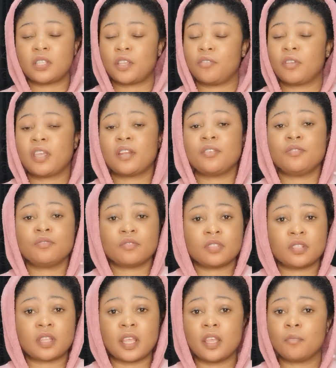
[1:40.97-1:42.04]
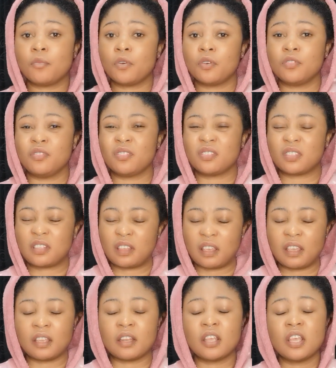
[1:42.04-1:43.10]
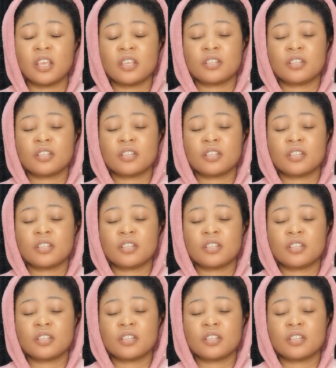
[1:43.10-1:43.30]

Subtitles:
and you can use them on your skin.